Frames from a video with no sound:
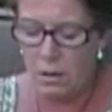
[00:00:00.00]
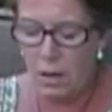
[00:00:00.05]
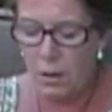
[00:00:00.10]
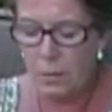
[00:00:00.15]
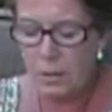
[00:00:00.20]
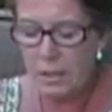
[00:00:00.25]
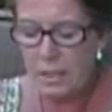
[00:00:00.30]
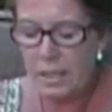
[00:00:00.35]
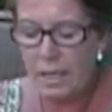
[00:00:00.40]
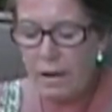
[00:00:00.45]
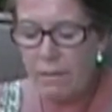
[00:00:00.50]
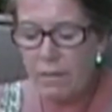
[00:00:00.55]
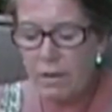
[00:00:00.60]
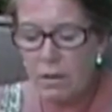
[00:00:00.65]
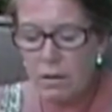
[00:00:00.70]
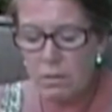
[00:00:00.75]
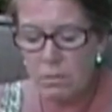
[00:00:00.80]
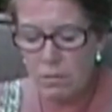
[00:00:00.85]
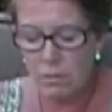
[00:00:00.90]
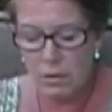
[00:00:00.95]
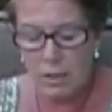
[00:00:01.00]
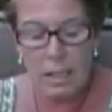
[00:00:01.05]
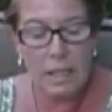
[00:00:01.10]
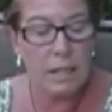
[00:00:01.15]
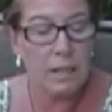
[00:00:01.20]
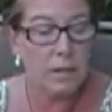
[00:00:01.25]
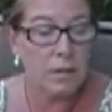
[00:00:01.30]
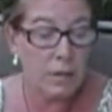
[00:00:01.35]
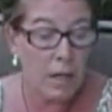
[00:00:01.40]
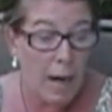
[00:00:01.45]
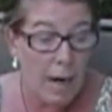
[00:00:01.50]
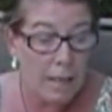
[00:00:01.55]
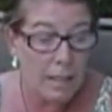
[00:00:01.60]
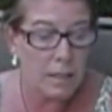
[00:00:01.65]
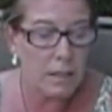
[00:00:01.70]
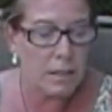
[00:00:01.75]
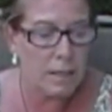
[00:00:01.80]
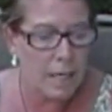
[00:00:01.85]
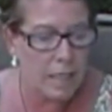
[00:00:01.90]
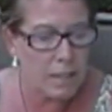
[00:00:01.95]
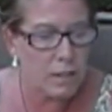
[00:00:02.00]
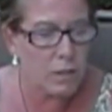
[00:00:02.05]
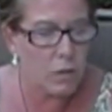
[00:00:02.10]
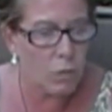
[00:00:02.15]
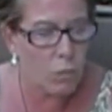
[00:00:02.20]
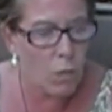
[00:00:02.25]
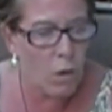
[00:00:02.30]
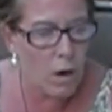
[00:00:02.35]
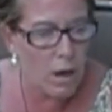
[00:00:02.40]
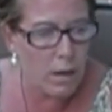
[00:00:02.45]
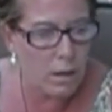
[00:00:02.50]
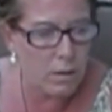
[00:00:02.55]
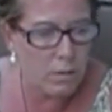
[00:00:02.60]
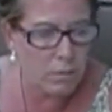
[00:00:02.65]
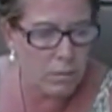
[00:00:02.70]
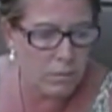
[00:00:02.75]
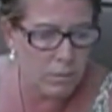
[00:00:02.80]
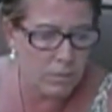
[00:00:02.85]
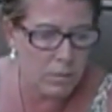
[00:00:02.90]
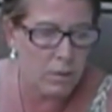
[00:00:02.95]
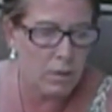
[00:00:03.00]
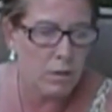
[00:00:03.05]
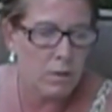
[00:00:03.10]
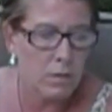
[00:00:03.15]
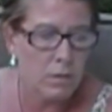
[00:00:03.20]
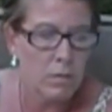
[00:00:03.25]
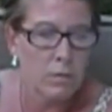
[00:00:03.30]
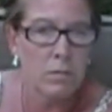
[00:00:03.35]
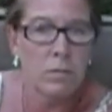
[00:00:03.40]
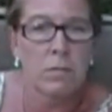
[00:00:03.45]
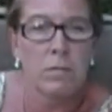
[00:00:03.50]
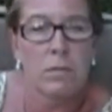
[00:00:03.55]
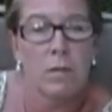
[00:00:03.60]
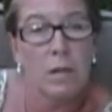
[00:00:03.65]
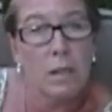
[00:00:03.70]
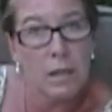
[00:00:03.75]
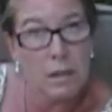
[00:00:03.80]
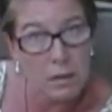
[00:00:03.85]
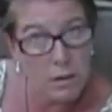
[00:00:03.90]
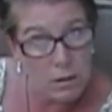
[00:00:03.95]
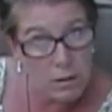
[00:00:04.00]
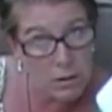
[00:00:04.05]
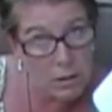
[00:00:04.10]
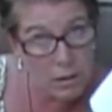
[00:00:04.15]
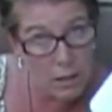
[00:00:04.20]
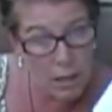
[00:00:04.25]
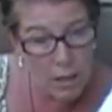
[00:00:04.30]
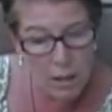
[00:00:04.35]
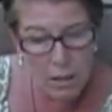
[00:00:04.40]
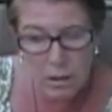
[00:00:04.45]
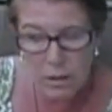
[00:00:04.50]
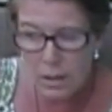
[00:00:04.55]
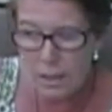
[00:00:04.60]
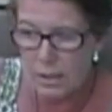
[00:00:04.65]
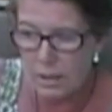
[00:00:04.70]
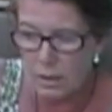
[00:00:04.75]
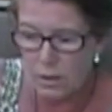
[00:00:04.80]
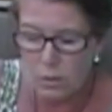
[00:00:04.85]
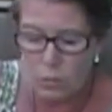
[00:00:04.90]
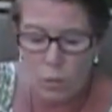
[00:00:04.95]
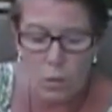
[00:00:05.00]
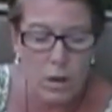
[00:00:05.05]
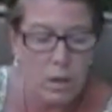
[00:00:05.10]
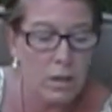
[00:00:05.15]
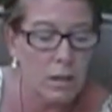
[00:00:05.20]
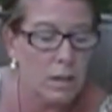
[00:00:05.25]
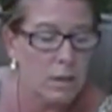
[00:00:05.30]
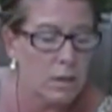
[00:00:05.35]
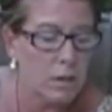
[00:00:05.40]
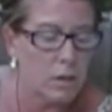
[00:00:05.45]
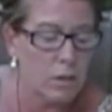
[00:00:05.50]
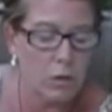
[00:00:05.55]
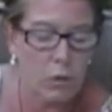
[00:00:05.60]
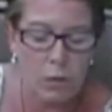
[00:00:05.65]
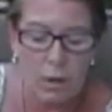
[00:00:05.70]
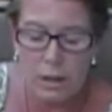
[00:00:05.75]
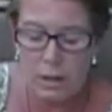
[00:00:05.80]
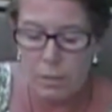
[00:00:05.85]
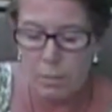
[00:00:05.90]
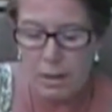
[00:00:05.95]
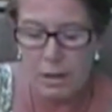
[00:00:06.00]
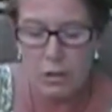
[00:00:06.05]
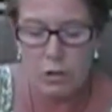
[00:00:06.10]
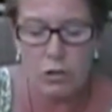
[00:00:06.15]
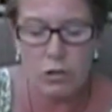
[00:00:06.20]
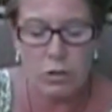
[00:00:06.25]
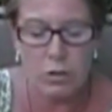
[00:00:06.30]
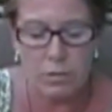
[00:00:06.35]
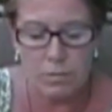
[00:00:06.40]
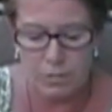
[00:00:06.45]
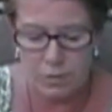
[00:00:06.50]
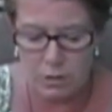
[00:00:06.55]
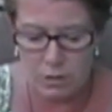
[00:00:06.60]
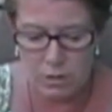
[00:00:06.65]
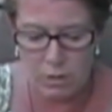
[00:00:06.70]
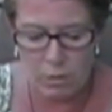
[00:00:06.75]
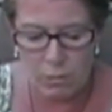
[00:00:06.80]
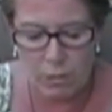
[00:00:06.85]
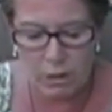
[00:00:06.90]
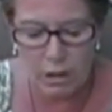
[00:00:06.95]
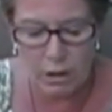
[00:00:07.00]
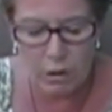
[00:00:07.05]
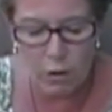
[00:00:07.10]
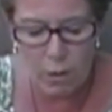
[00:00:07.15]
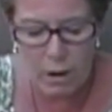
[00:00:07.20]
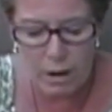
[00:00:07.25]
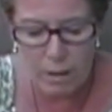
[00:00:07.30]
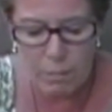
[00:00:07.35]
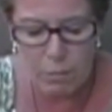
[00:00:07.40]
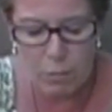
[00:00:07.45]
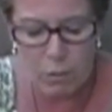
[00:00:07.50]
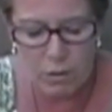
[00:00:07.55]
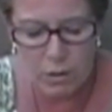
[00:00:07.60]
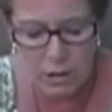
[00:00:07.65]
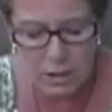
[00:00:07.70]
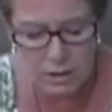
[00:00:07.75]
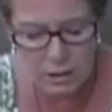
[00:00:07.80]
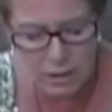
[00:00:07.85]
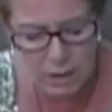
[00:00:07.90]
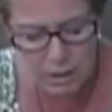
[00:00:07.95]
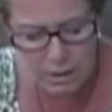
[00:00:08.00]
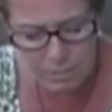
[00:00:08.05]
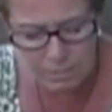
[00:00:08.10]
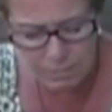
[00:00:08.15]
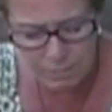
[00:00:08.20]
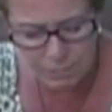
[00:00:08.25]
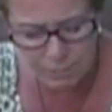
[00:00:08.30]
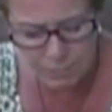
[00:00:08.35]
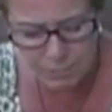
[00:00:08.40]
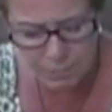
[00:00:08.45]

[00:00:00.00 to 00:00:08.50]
I was given the exact 10 to 1. This is the 10, this is the 1, this is a correct mixture. So we're going to go ahead and pour this in.